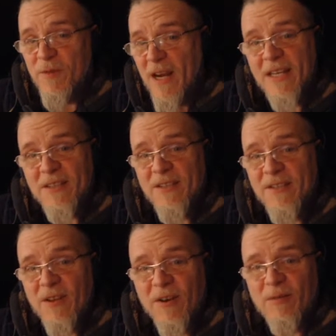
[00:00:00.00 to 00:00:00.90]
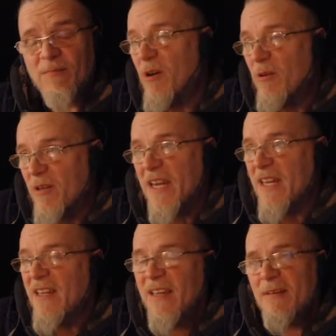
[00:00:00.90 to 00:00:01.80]
rest, so,
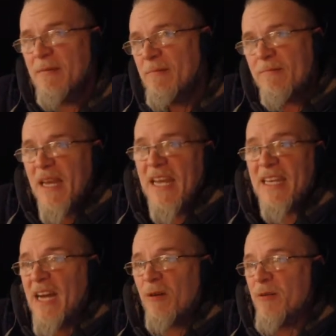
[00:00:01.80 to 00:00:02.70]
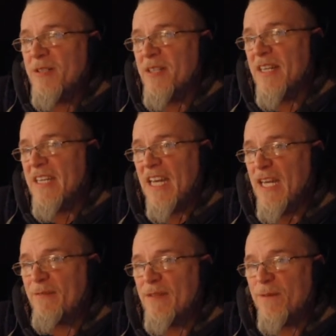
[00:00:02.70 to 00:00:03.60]
okay, 8 hours in a
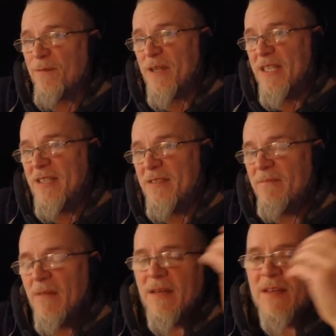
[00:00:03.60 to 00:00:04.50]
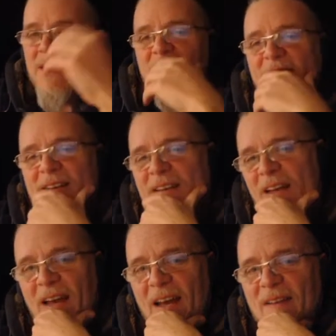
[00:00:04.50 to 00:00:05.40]
cave, it's freezing.
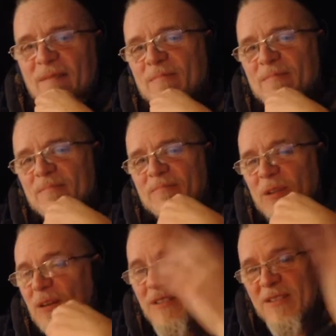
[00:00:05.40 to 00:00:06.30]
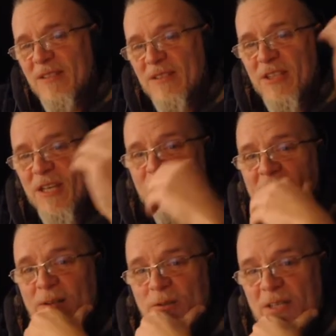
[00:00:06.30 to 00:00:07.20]
As long as the GM
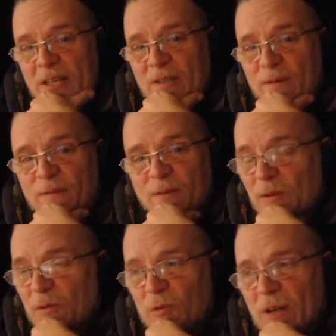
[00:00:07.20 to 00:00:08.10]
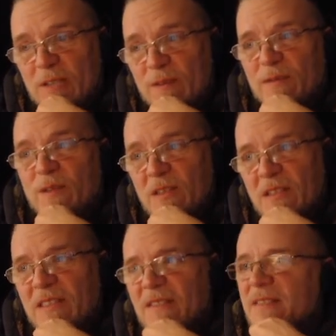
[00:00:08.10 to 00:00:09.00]
counts it as a full restful
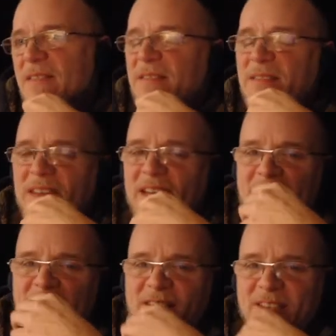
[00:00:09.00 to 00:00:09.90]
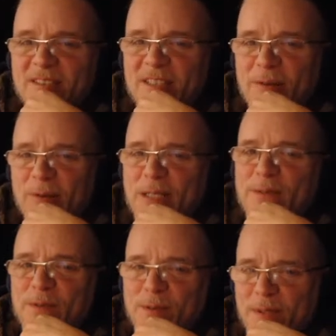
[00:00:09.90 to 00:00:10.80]
night. It doesn't say
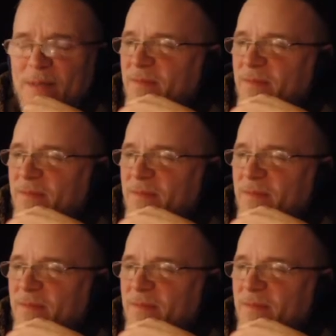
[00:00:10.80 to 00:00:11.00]
restful, but